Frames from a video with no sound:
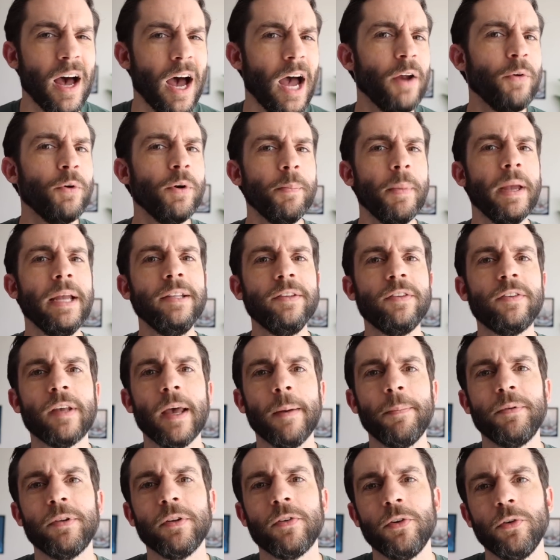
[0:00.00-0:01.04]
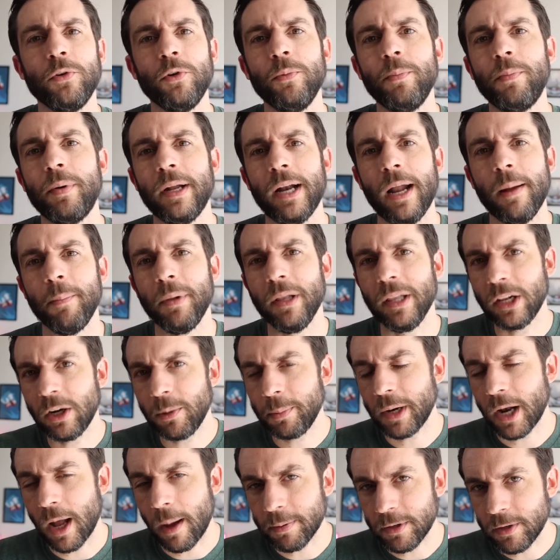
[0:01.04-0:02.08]
I remain skeptical, but I'm a little
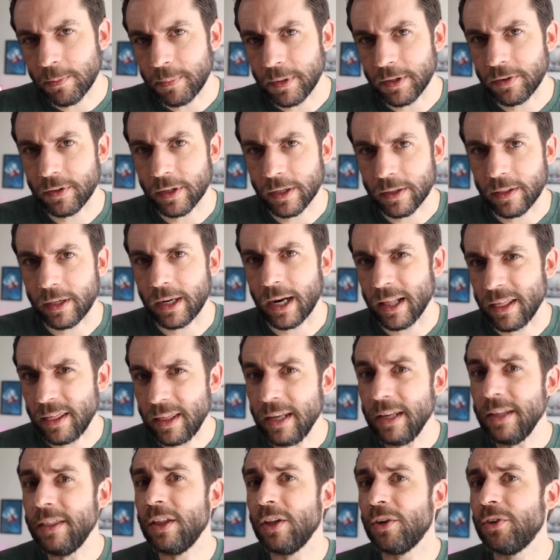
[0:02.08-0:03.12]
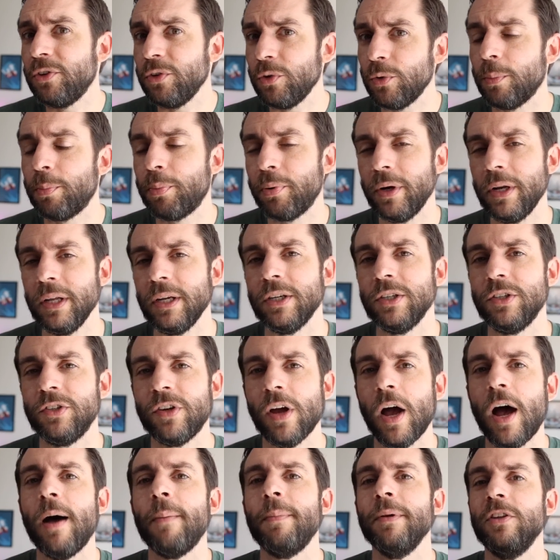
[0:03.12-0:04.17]
bit optimistic that I think they'll do a pretty good
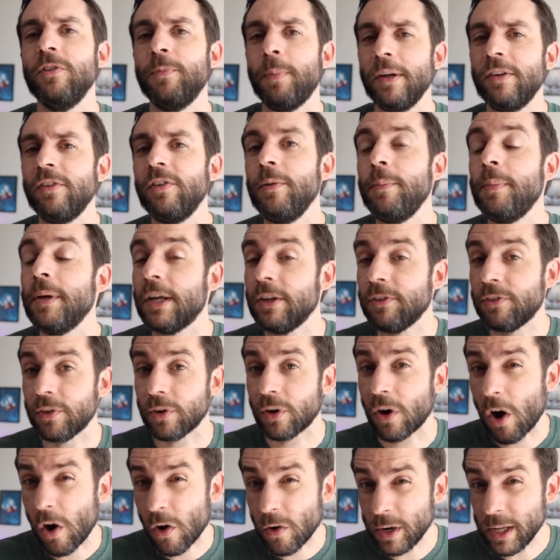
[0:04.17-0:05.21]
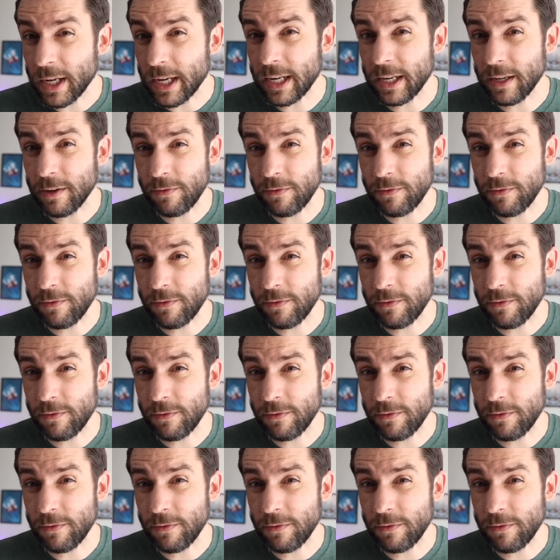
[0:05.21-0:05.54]
job, especially because they're already getting